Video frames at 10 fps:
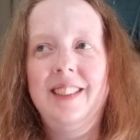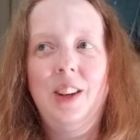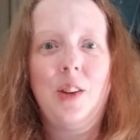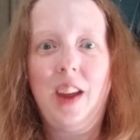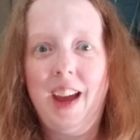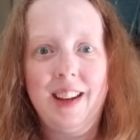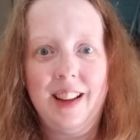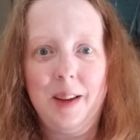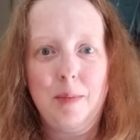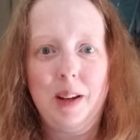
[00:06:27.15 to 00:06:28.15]
you know, they had to
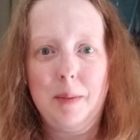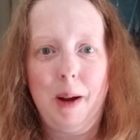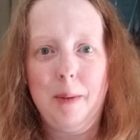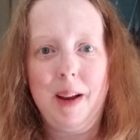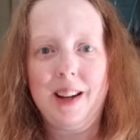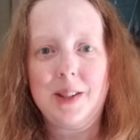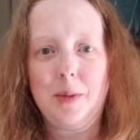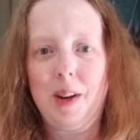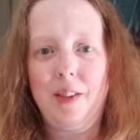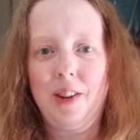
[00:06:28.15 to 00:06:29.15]
like bring the paramedics or
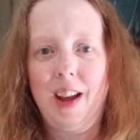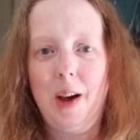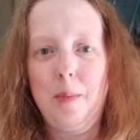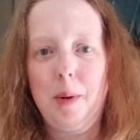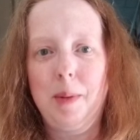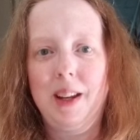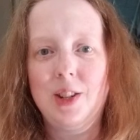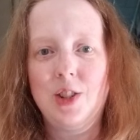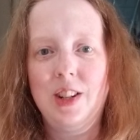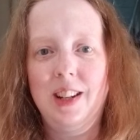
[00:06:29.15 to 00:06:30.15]
whatever to help her
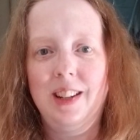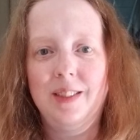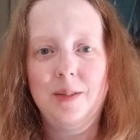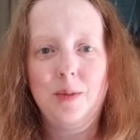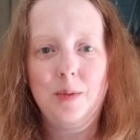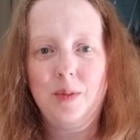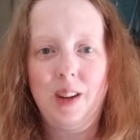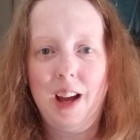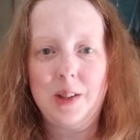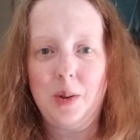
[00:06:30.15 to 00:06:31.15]
because she
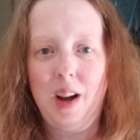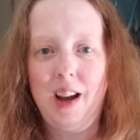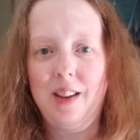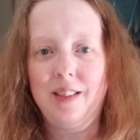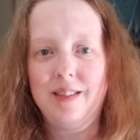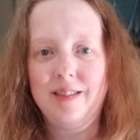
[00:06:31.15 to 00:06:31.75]
got so hot,